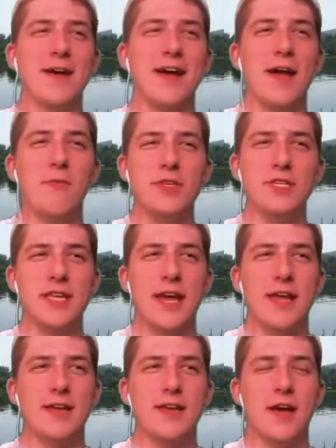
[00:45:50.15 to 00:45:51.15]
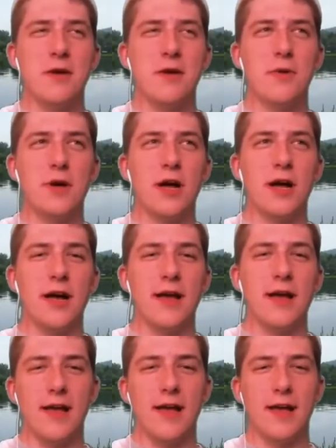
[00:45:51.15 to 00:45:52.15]
I will say, you know, uh,
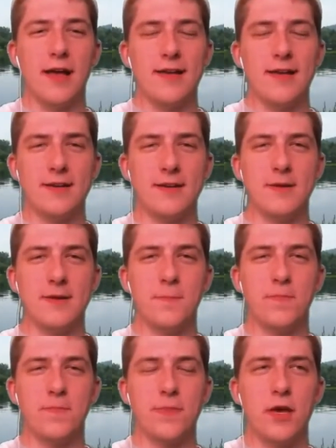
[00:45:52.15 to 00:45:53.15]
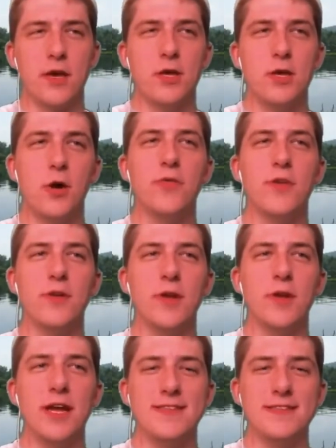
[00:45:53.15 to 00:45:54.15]
you know, the
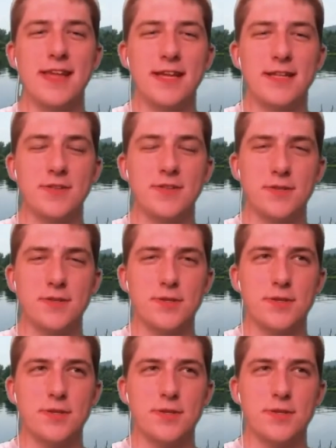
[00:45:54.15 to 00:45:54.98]
United States